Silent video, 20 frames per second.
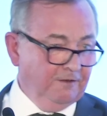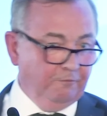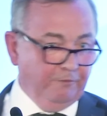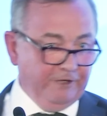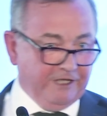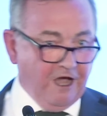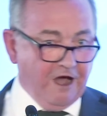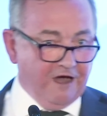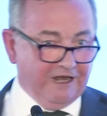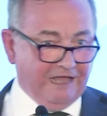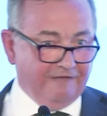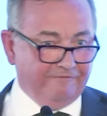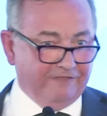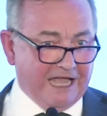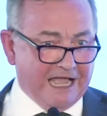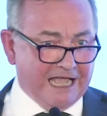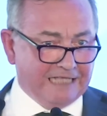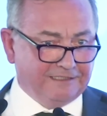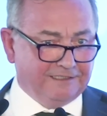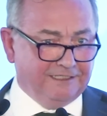We can't have
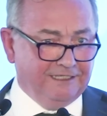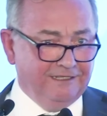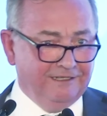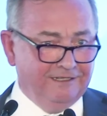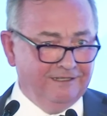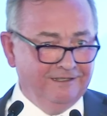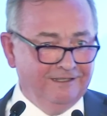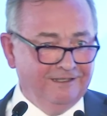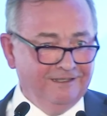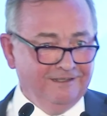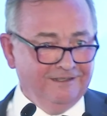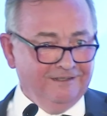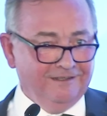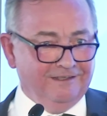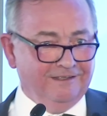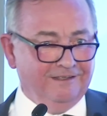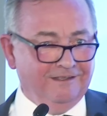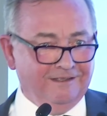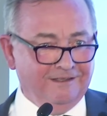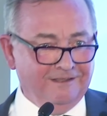that.
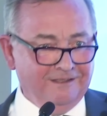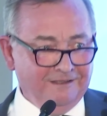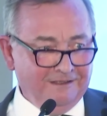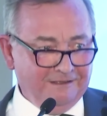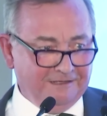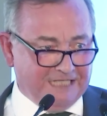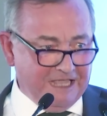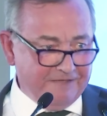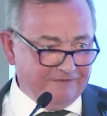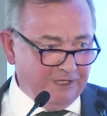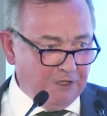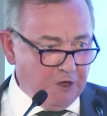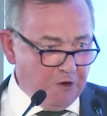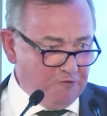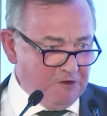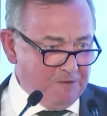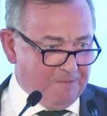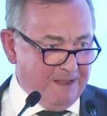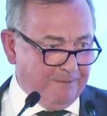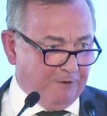Giving
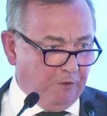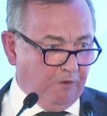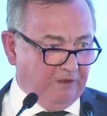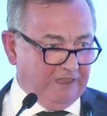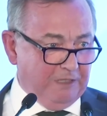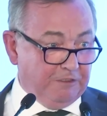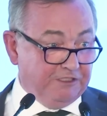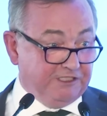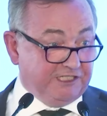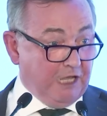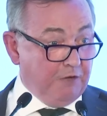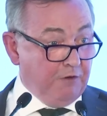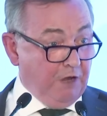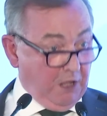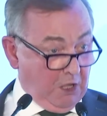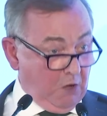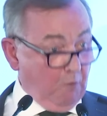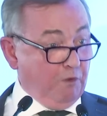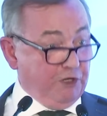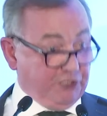ordinary people what they want. So
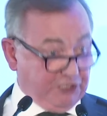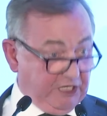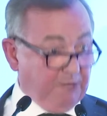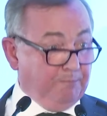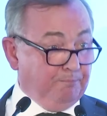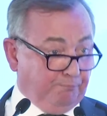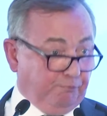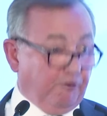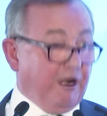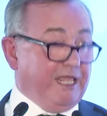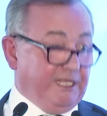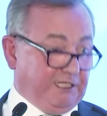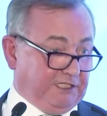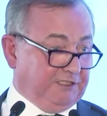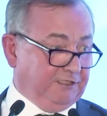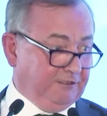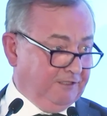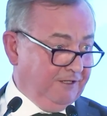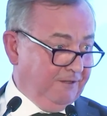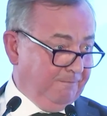we should
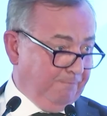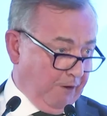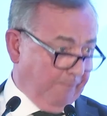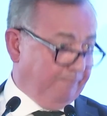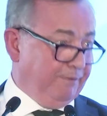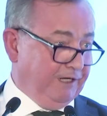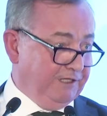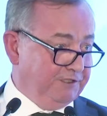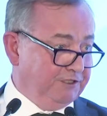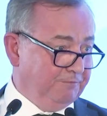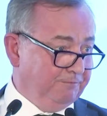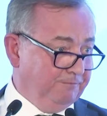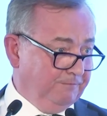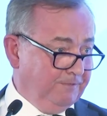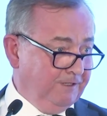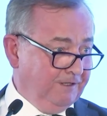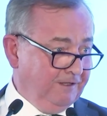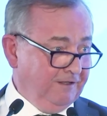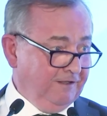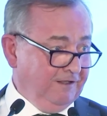embrace populism.
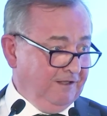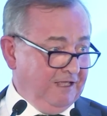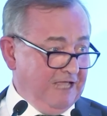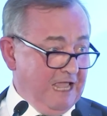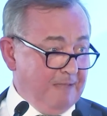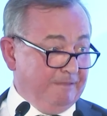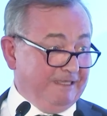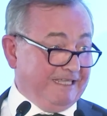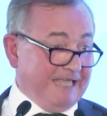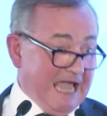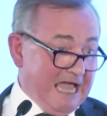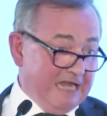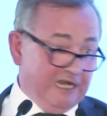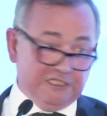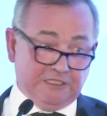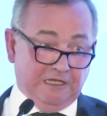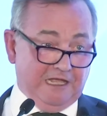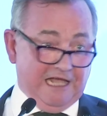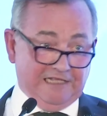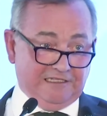It began
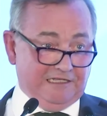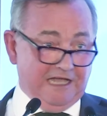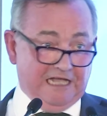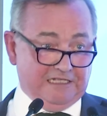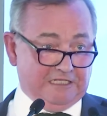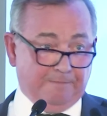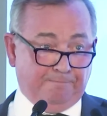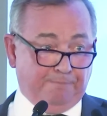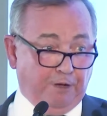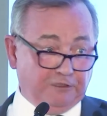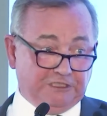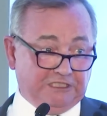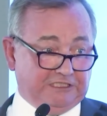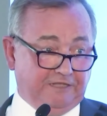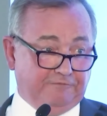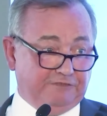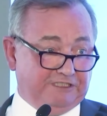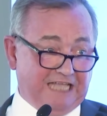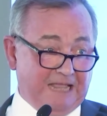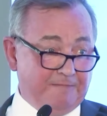as a
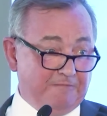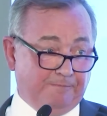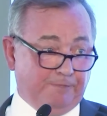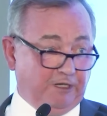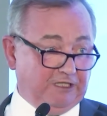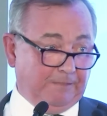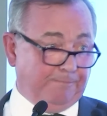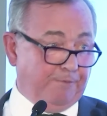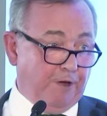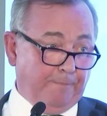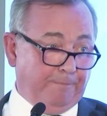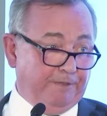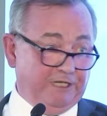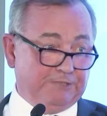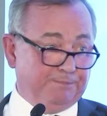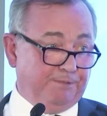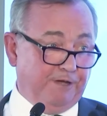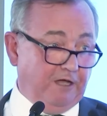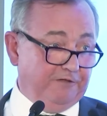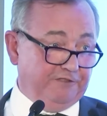positive statement by the
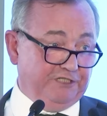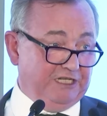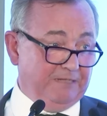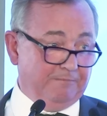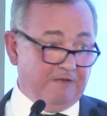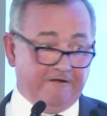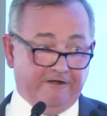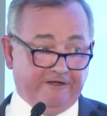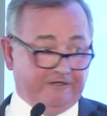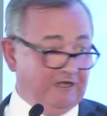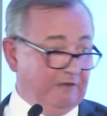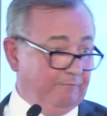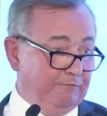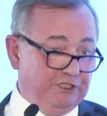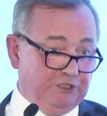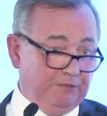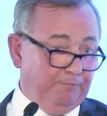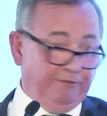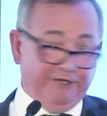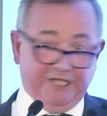Populist Party in America, and we
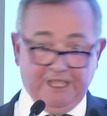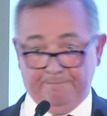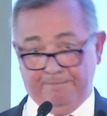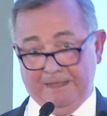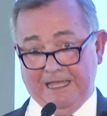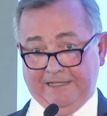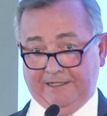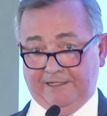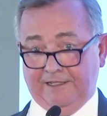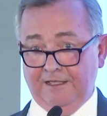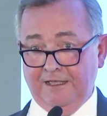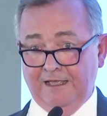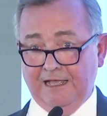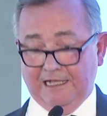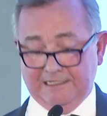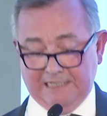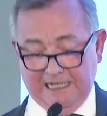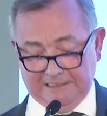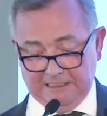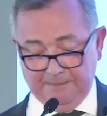should bring it back
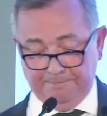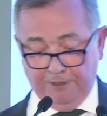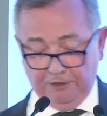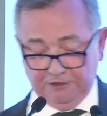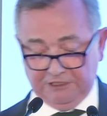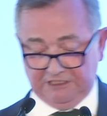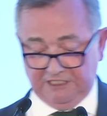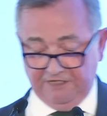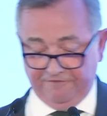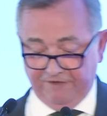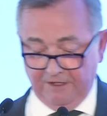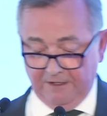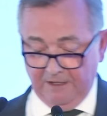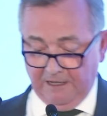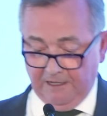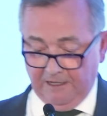as a positive